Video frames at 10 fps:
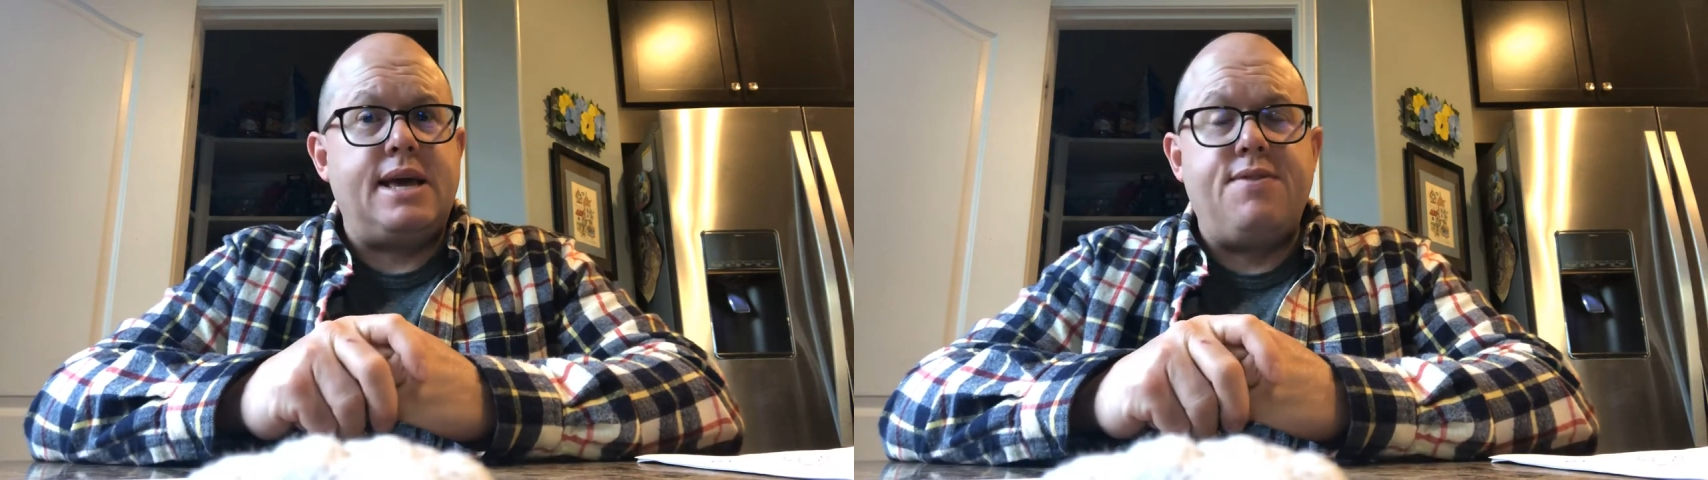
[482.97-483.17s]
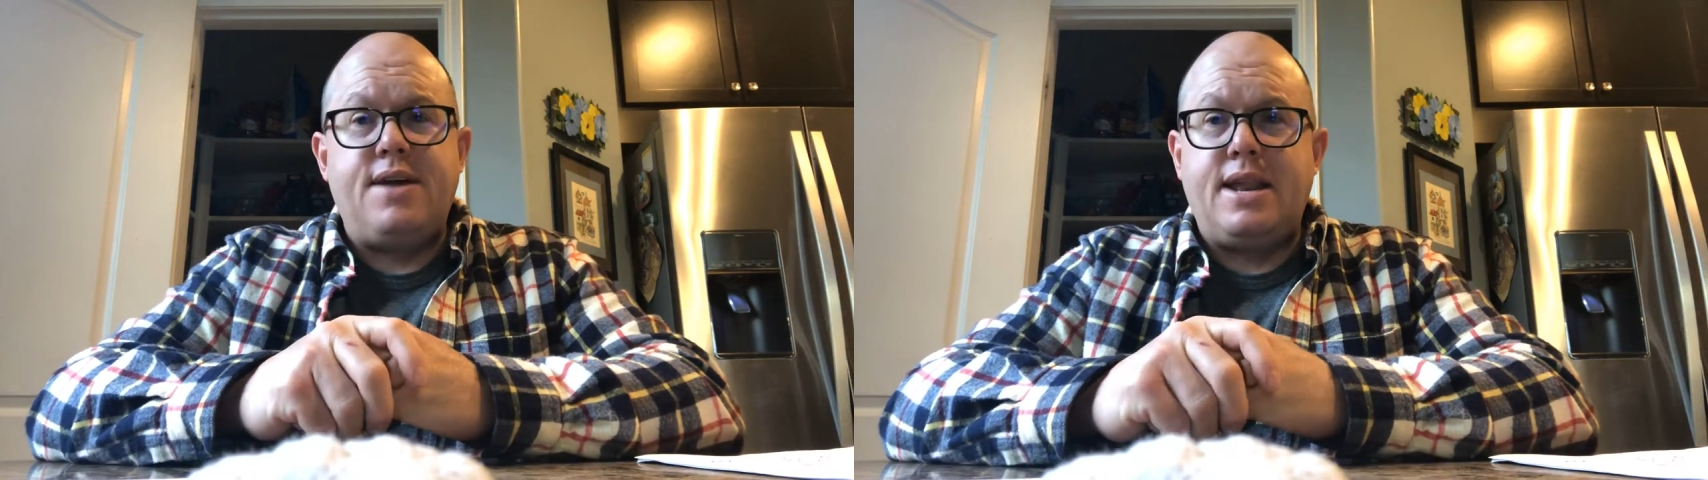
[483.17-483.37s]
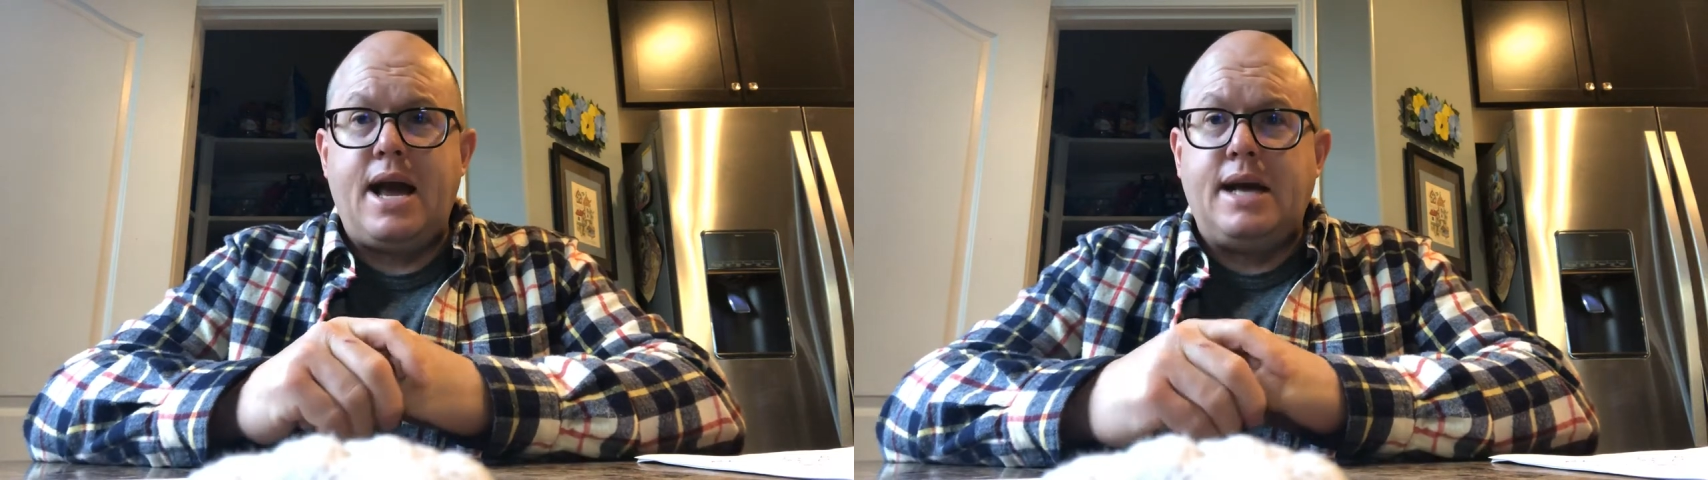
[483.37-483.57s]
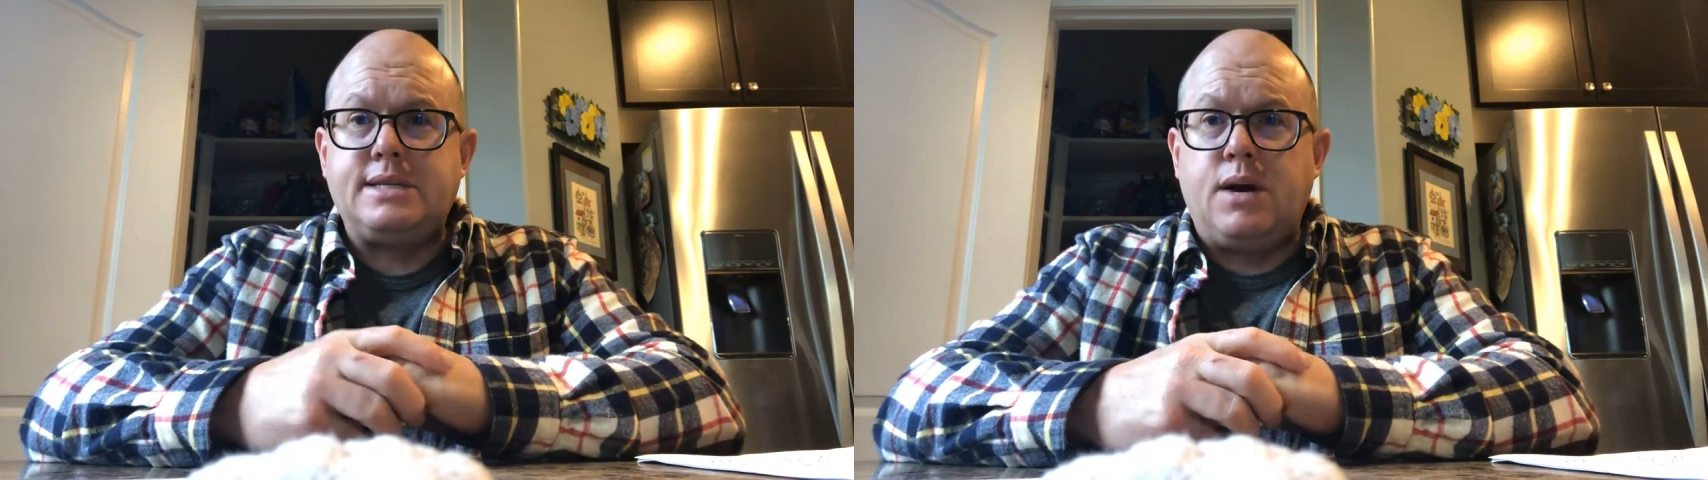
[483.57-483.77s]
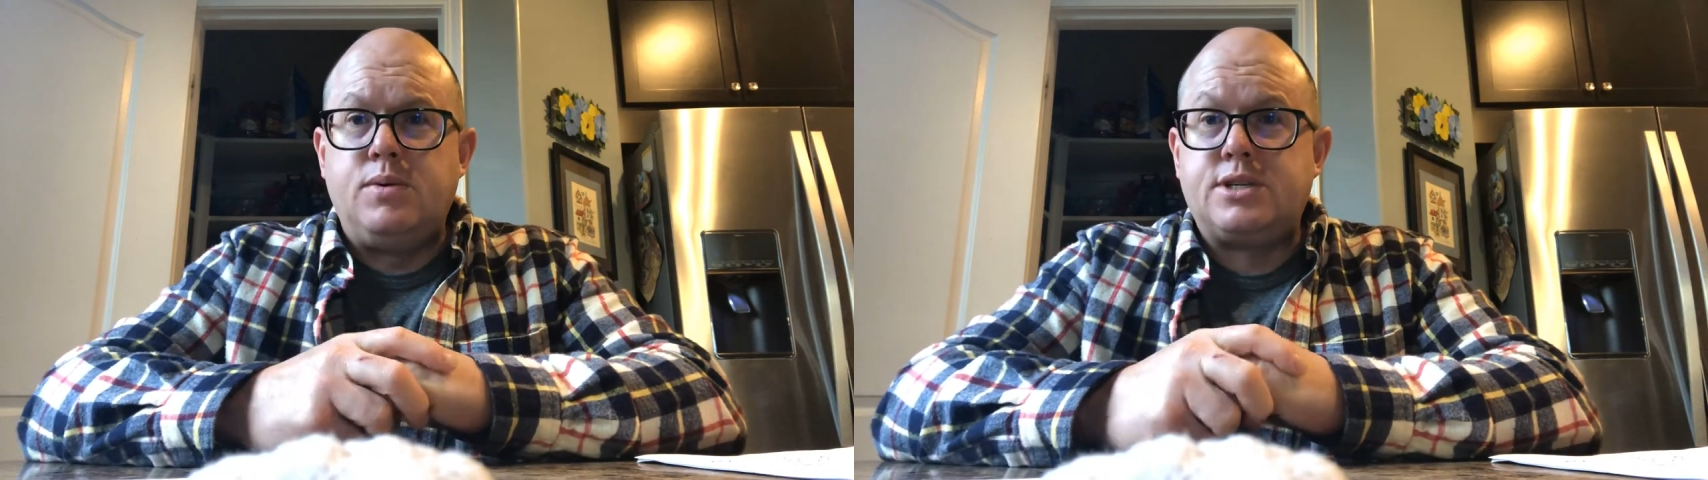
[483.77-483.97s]
and then as
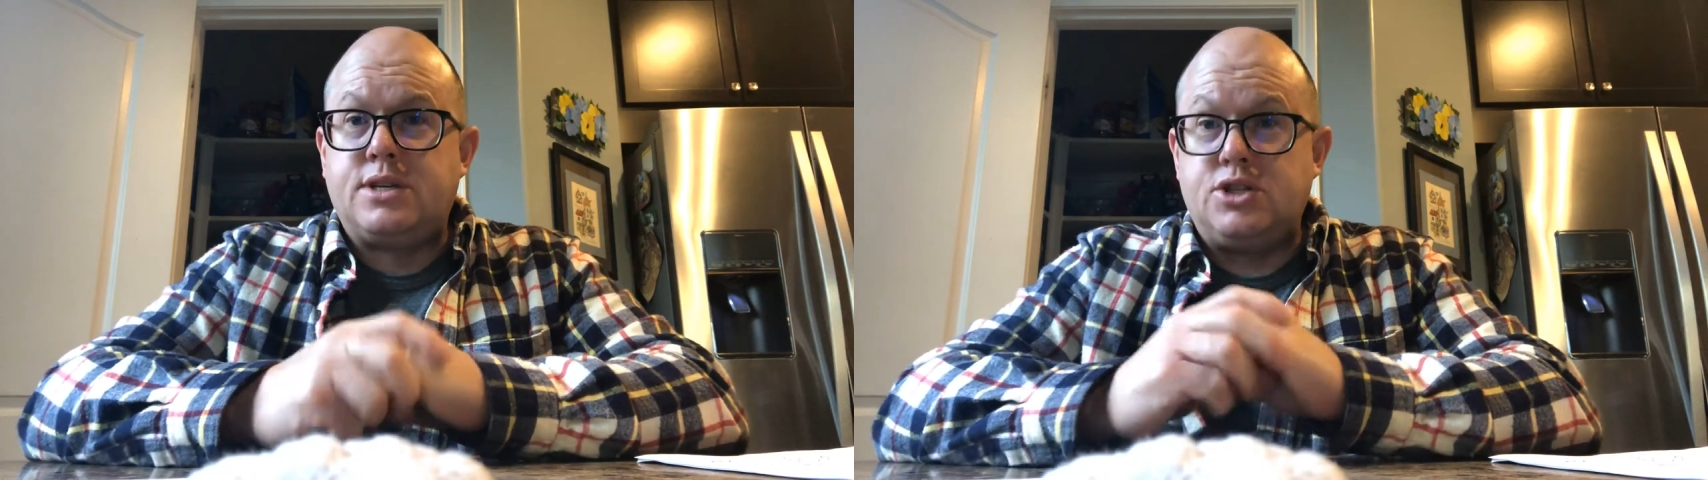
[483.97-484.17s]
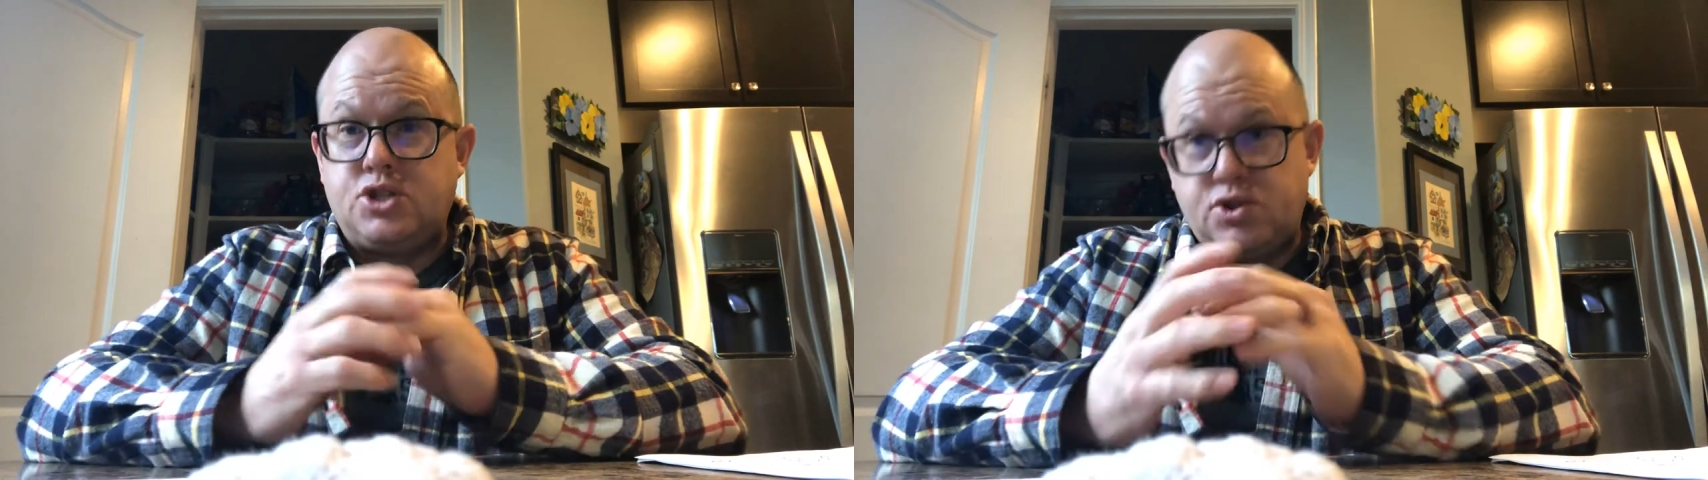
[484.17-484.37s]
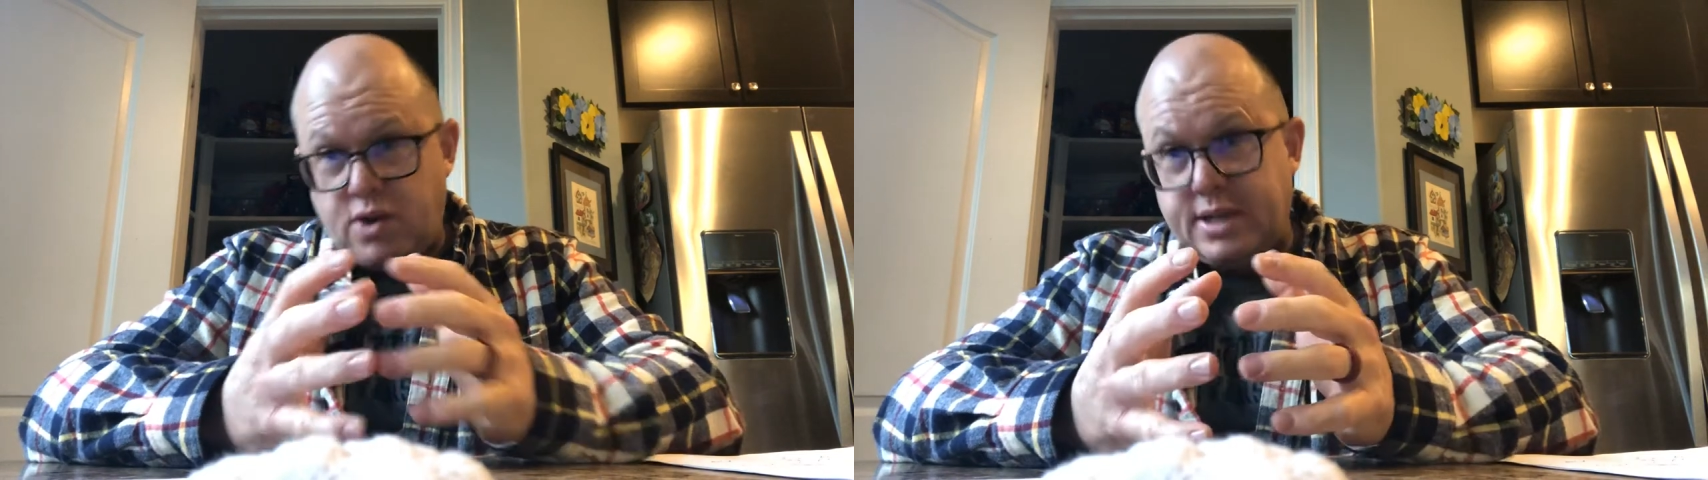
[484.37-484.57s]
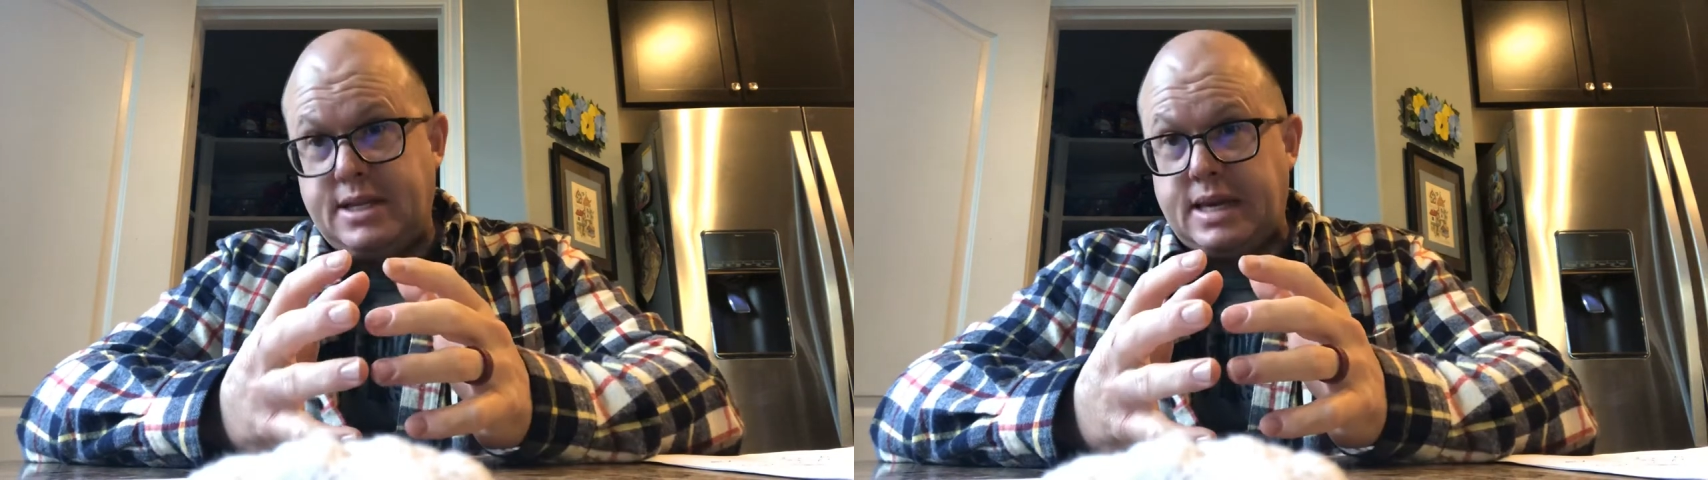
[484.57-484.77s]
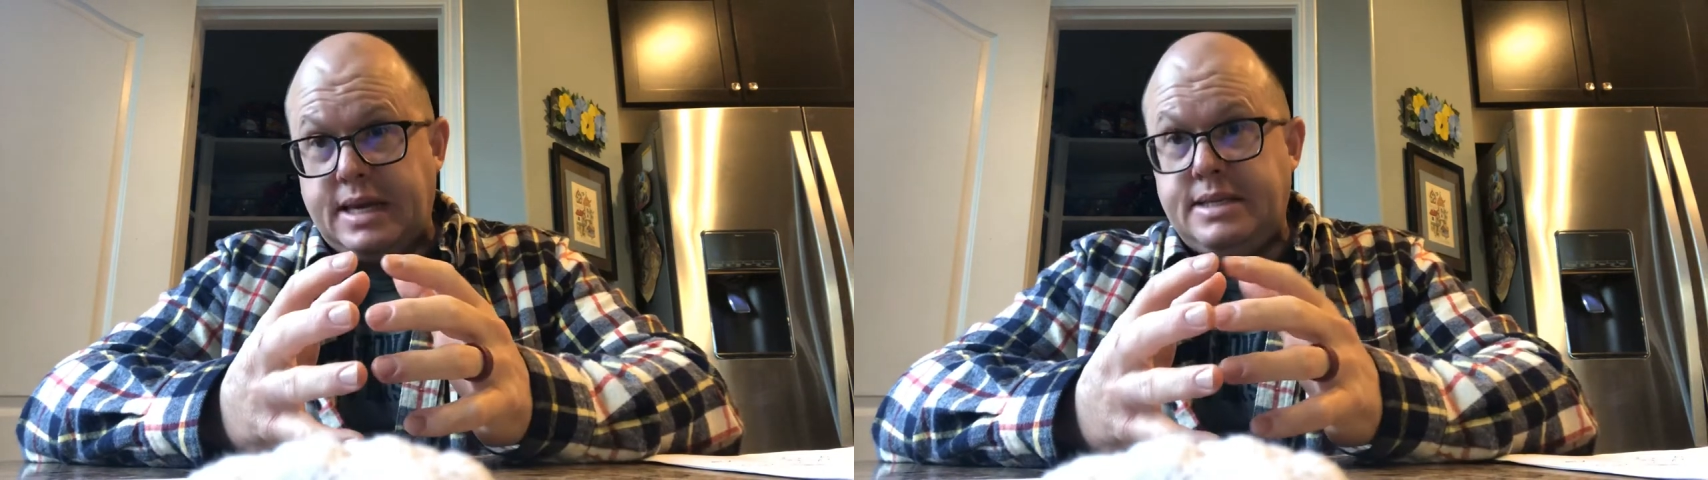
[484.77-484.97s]
I was
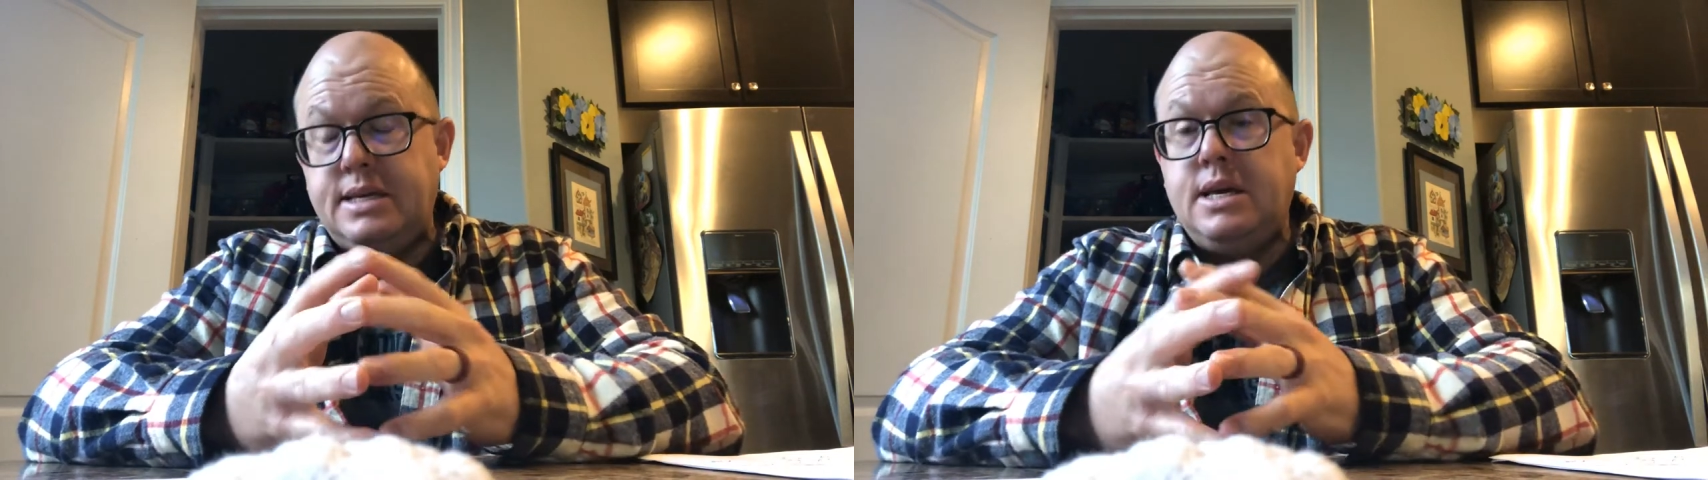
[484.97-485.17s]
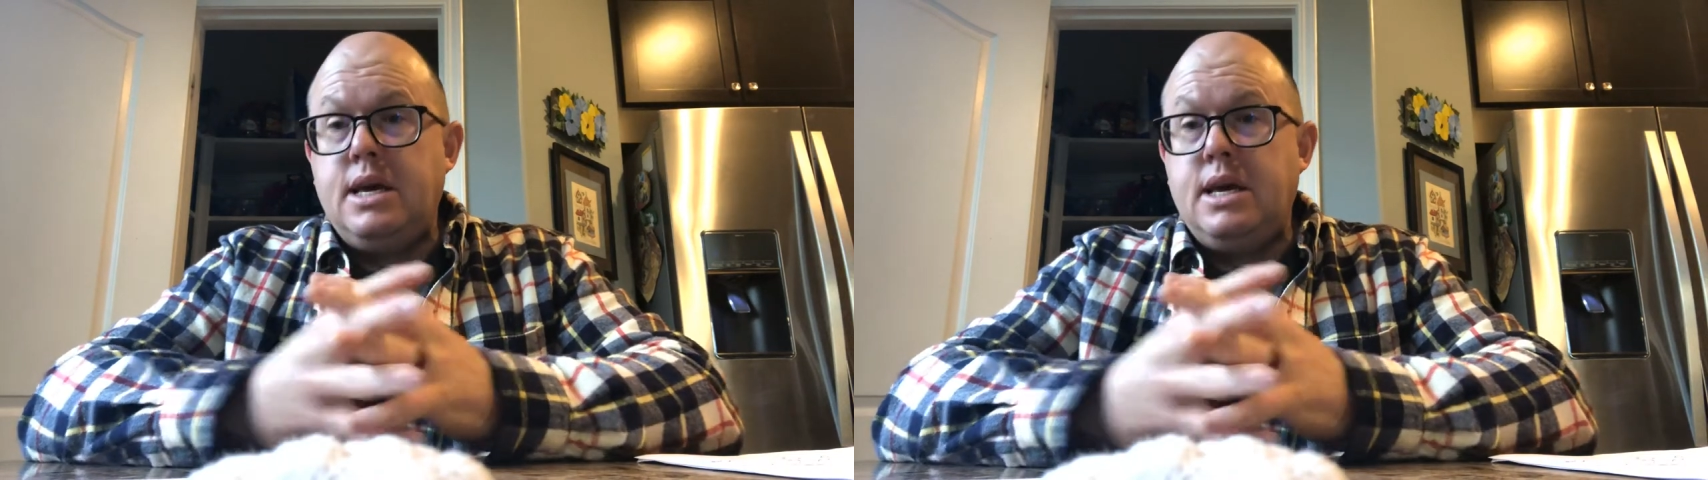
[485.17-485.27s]
constructing it,